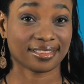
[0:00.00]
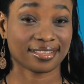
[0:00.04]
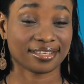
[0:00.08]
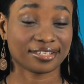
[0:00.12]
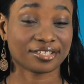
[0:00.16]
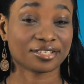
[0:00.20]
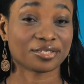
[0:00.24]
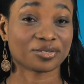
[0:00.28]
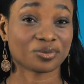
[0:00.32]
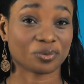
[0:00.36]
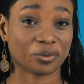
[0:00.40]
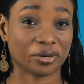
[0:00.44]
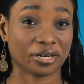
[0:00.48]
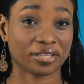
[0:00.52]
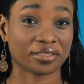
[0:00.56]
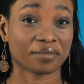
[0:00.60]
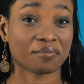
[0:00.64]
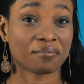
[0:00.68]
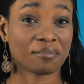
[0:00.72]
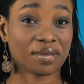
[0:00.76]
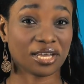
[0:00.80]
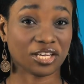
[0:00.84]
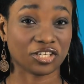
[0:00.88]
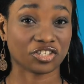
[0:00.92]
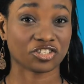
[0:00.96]
This is where the
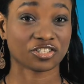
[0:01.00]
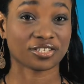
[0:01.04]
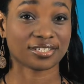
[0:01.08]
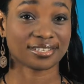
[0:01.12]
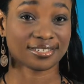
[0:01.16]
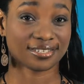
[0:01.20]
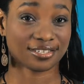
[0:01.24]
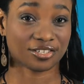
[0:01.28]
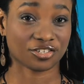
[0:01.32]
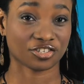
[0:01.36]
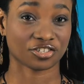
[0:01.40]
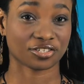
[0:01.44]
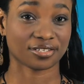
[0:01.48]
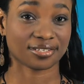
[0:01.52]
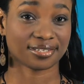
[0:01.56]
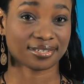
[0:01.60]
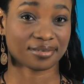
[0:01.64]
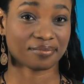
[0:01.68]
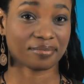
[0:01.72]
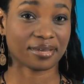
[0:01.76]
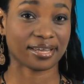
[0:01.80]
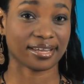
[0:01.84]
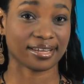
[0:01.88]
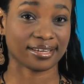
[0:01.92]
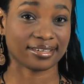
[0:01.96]
major decisions are
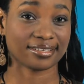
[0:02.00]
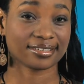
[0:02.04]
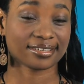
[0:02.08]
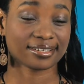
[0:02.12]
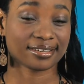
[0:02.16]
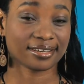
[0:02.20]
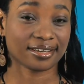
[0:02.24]
made.